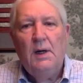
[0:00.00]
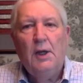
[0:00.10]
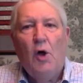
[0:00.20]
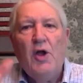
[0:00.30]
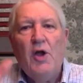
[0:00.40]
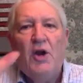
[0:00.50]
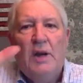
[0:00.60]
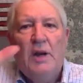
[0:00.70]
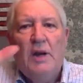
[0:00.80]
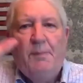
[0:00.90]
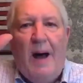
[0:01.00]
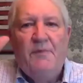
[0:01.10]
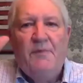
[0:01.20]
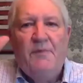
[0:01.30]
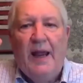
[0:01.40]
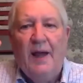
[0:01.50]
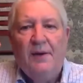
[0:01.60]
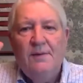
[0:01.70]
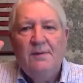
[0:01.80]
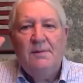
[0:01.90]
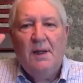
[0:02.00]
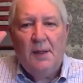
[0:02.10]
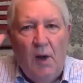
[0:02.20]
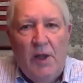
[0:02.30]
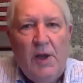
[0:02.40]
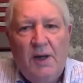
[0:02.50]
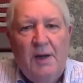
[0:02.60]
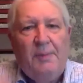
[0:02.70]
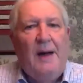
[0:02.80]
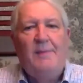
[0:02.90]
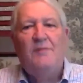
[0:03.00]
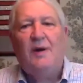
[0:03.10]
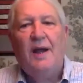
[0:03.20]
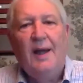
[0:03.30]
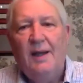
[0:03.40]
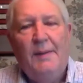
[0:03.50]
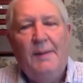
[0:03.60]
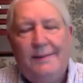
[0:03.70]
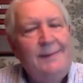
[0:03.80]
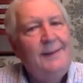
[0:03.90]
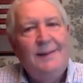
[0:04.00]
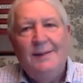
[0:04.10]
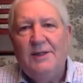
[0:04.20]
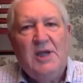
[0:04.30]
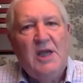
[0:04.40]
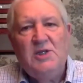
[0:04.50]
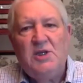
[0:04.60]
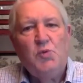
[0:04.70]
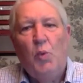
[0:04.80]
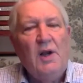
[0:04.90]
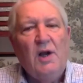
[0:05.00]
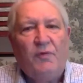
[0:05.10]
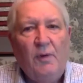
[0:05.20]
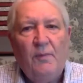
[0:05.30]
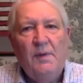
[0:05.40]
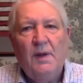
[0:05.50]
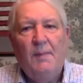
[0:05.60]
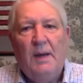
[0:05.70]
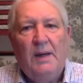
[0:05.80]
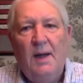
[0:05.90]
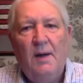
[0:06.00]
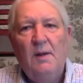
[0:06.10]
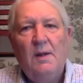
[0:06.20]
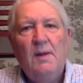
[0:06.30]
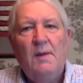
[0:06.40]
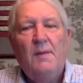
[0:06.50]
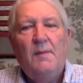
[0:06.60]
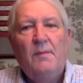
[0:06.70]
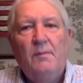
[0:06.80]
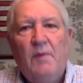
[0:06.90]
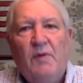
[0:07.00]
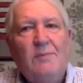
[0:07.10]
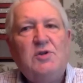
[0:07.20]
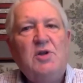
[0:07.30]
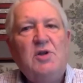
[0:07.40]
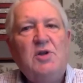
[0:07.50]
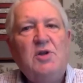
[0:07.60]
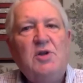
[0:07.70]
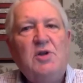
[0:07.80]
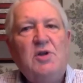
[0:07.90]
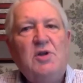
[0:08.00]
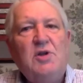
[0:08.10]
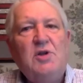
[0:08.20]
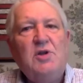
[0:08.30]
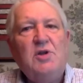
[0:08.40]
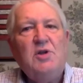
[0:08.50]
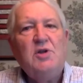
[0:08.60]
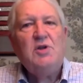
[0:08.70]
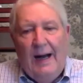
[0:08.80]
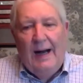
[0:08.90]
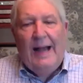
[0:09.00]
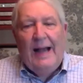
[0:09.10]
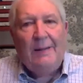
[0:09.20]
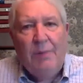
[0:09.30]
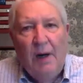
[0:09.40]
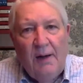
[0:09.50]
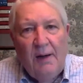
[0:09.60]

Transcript: A lawyer in the palm of your hand. A lawyer it. in the palm of your hand. I mean, it's, it's just wonderful. I mean, uh, we've come so far. I got a book.